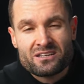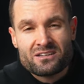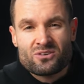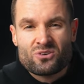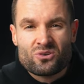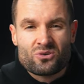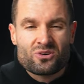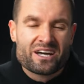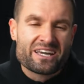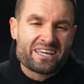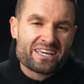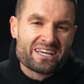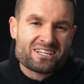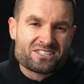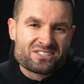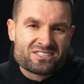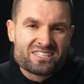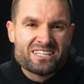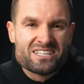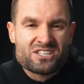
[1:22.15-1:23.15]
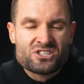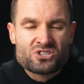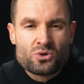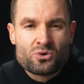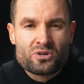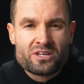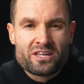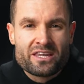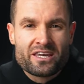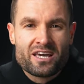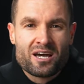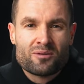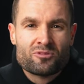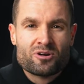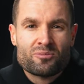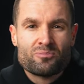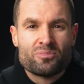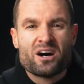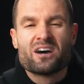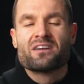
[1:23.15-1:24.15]
or I guess any Sony
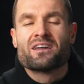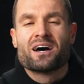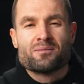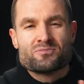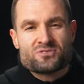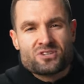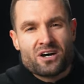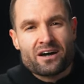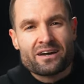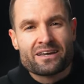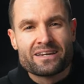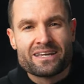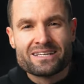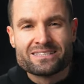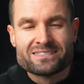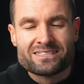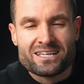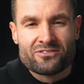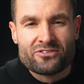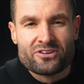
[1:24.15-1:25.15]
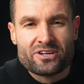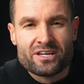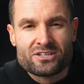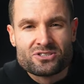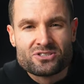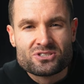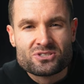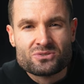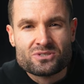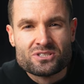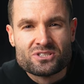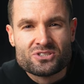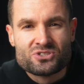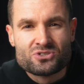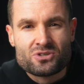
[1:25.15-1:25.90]
camera, but I'm talking A7 S3,